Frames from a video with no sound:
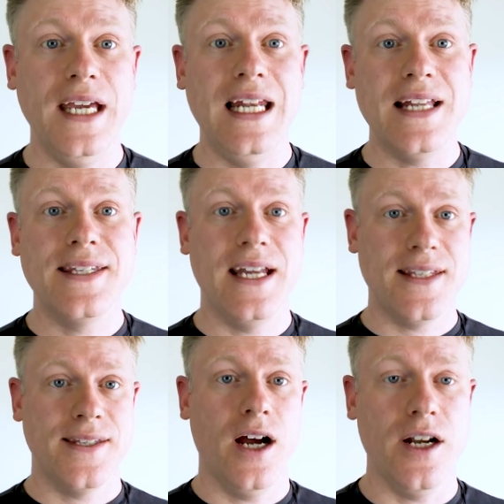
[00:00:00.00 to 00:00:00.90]
Okay, let's get
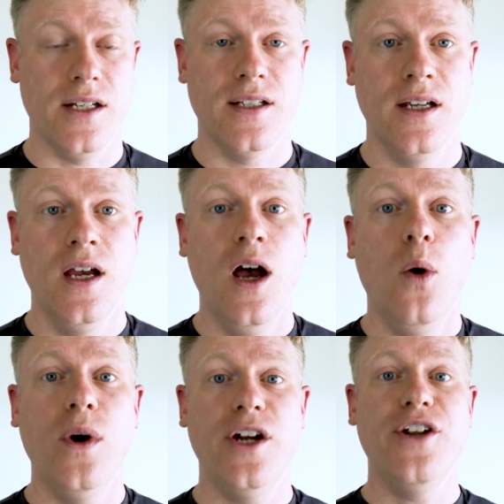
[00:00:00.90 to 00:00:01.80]
started.
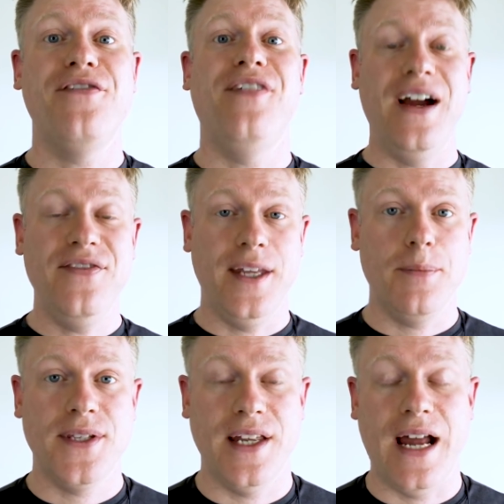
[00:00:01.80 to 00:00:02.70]
What are the five
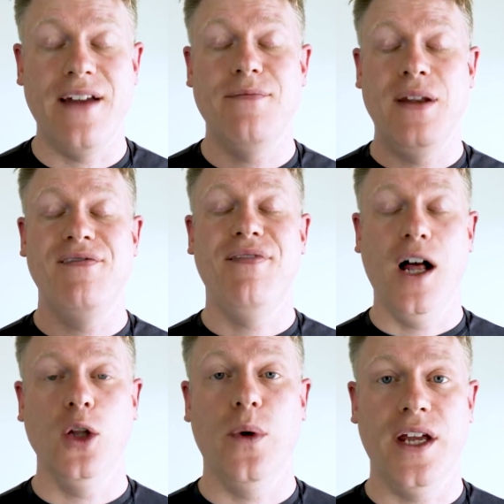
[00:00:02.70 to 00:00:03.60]
tips that I've been
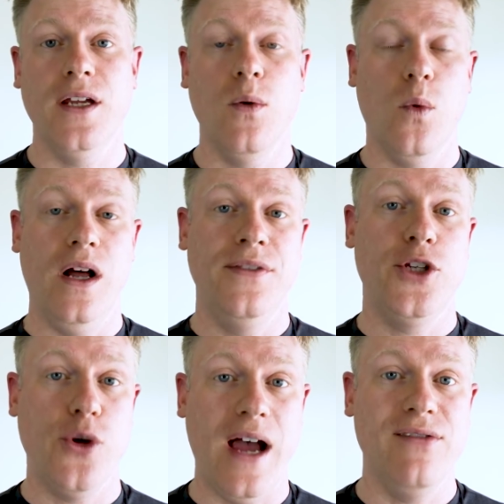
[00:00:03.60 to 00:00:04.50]
following when
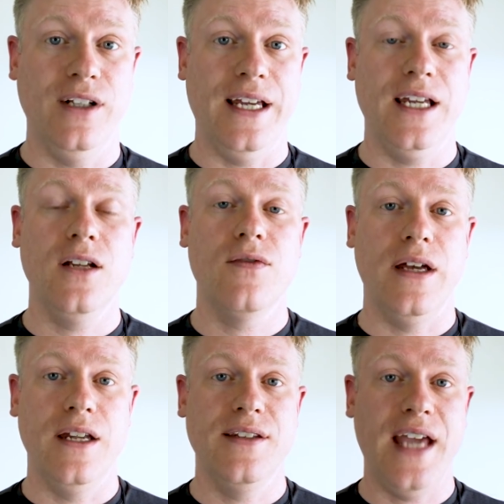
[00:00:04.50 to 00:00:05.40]
traveling
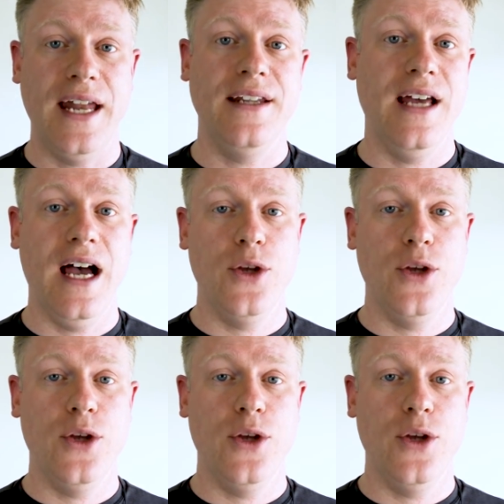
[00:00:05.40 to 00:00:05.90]
in Canada,